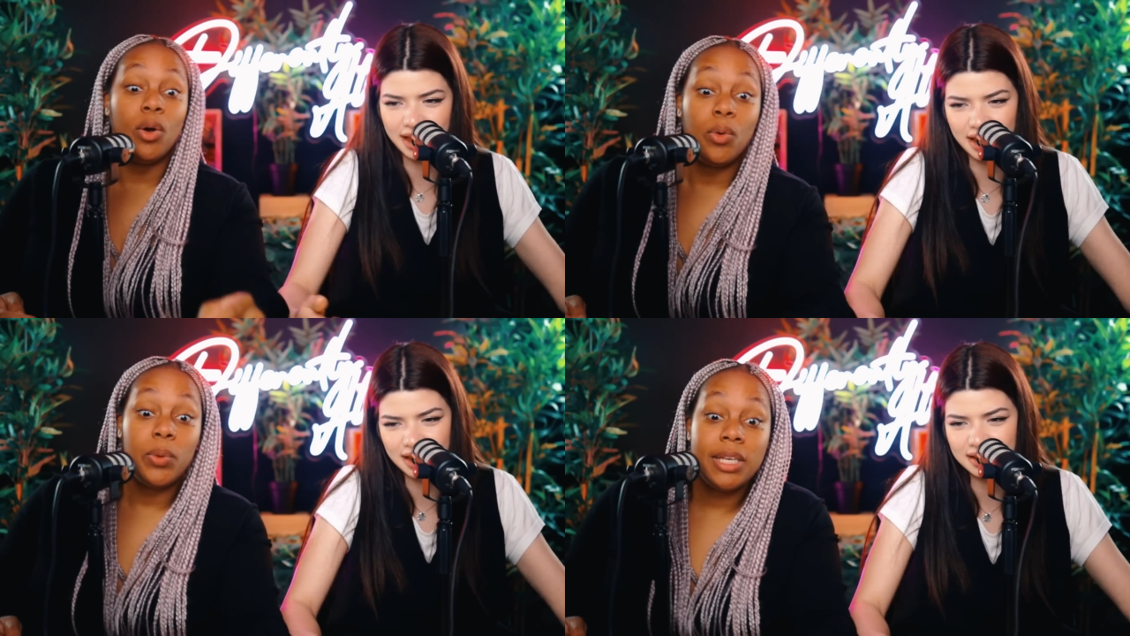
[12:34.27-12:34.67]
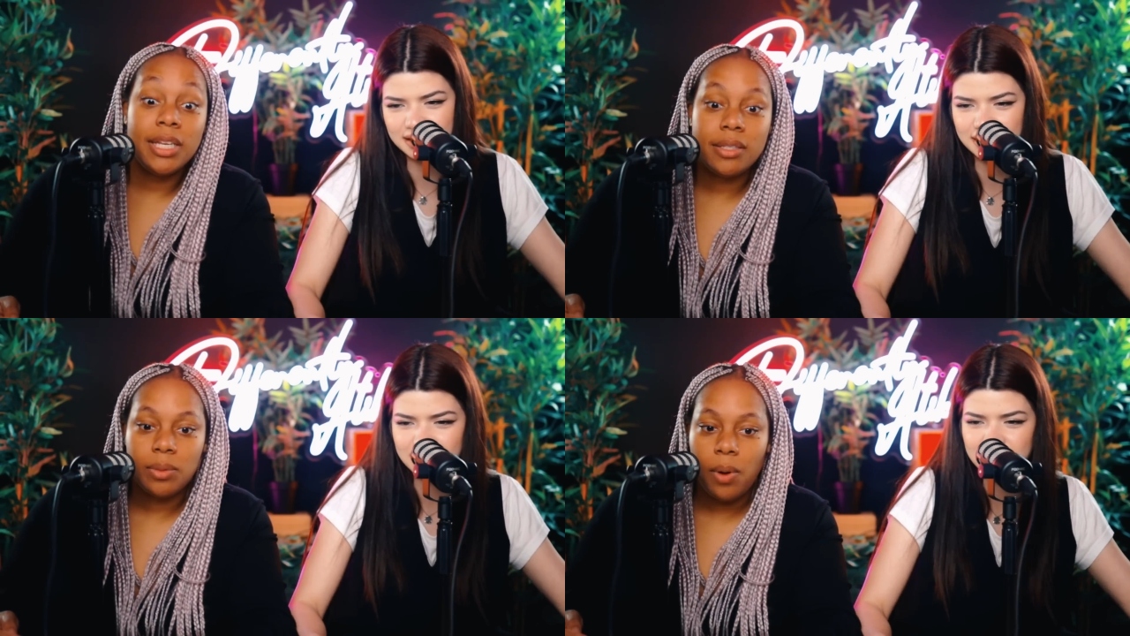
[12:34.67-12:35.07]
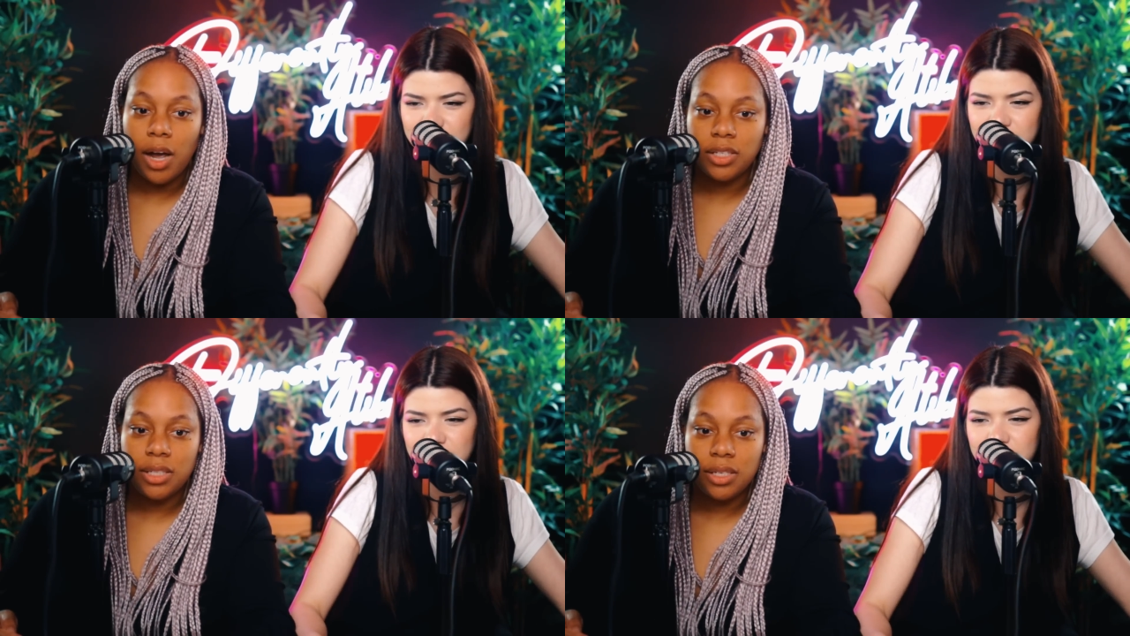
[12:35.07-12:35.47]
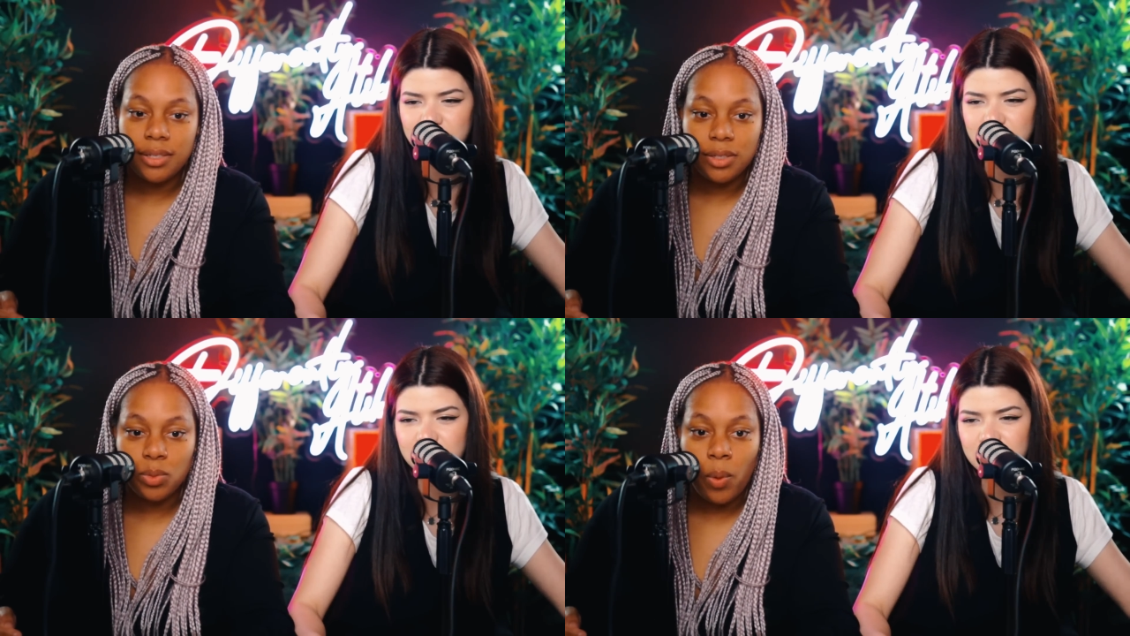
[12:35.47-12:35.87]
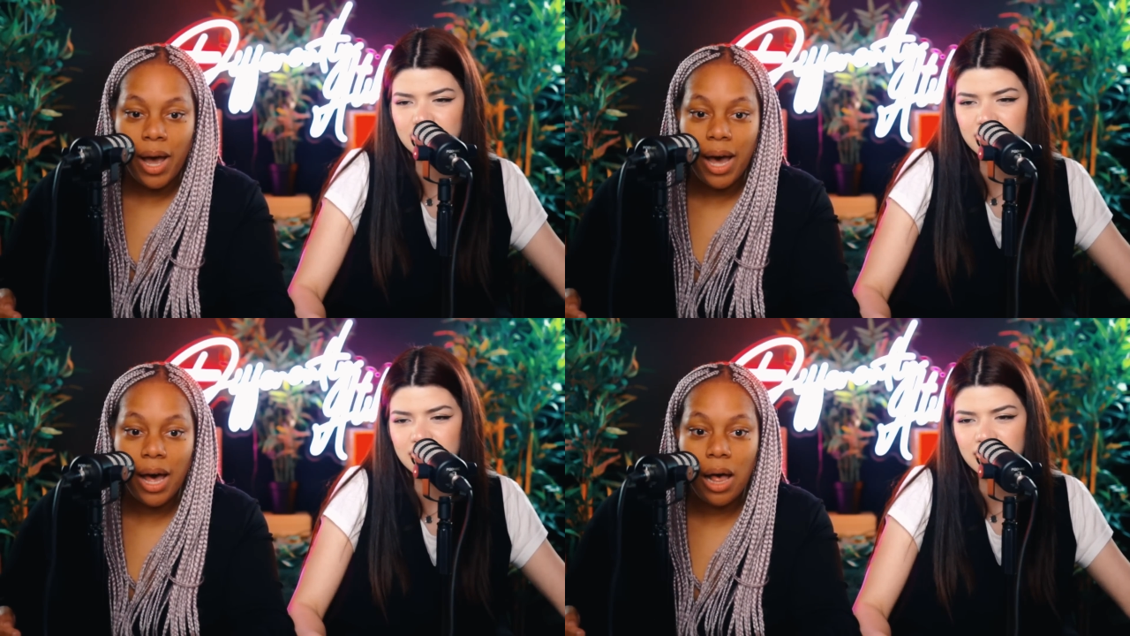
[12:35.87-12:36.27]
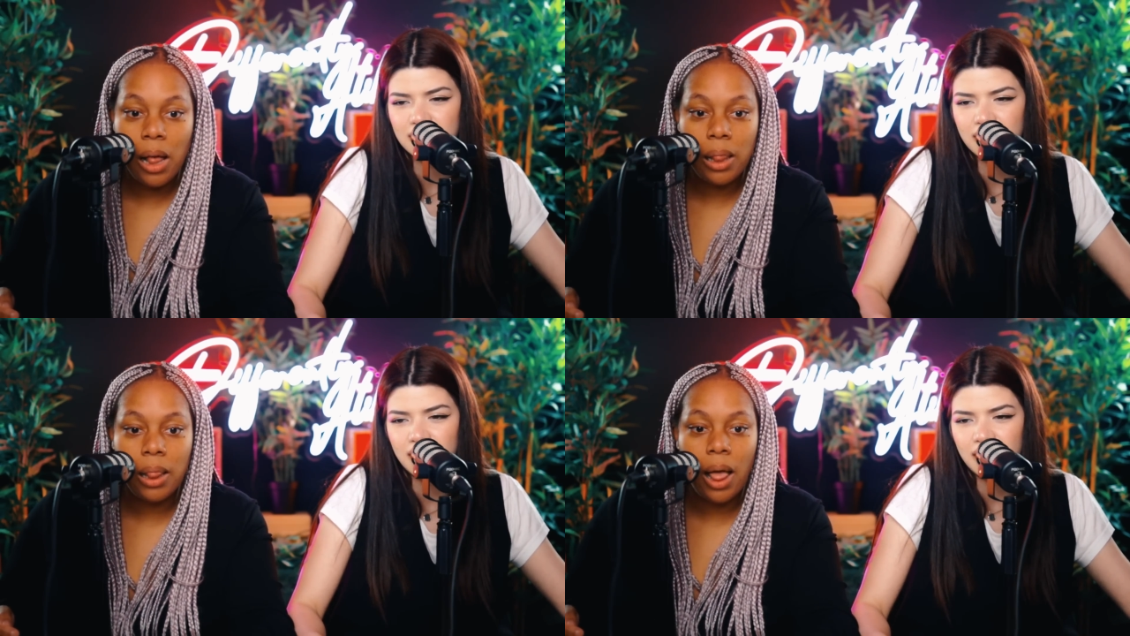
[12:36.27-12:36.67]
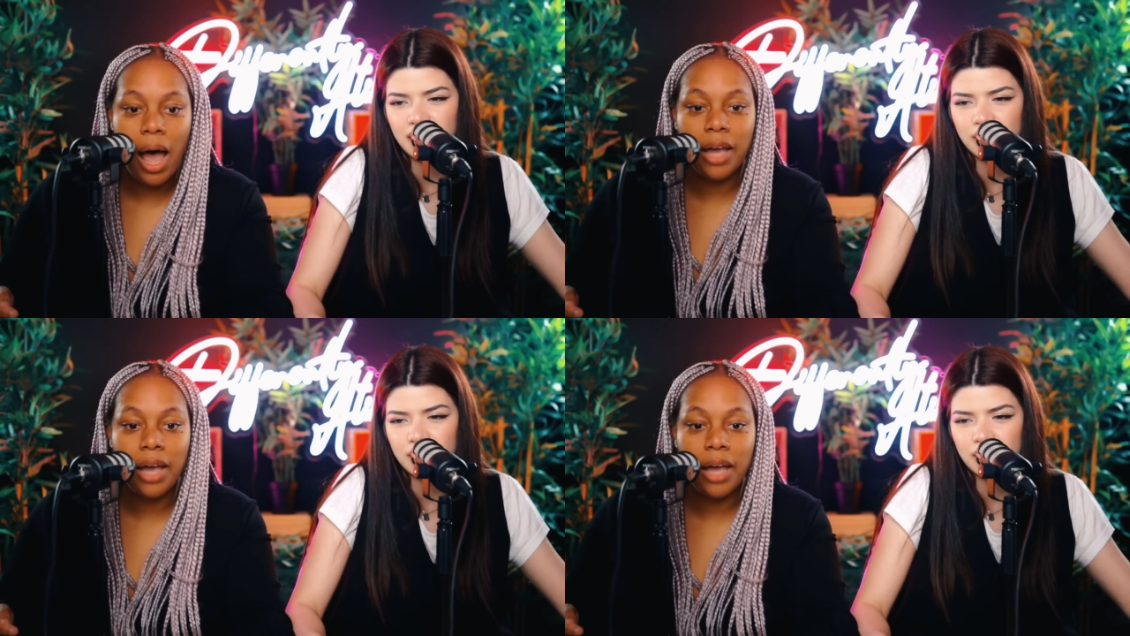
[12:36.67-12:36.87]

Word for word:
Speaker 1: We need to watch this as well. I